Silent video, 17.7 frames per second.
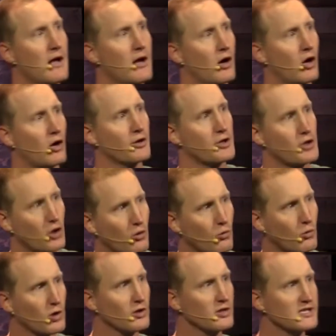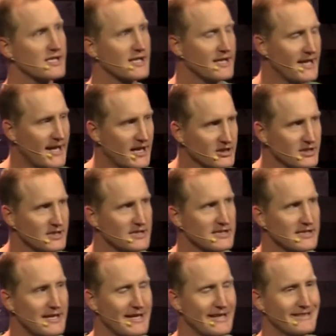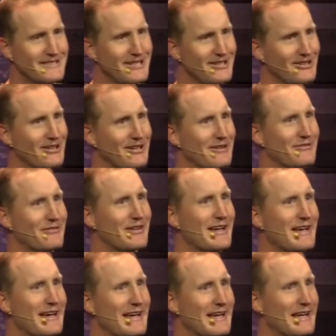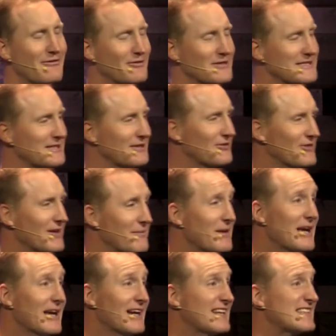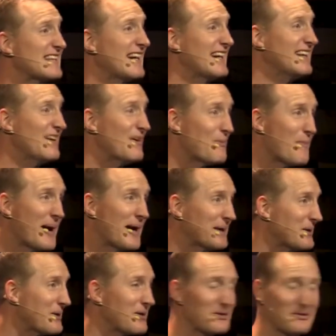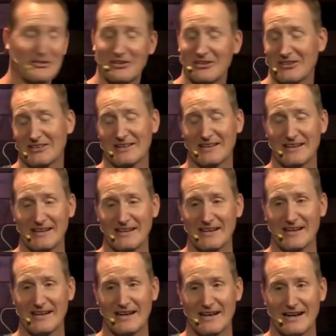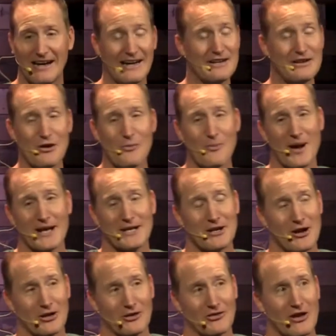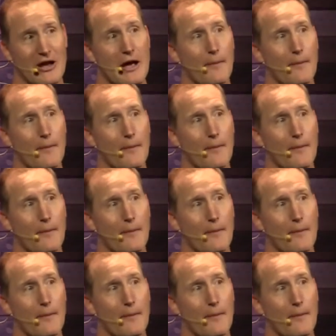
Are your words and actions tied to love every single time? Because I know mine aren't.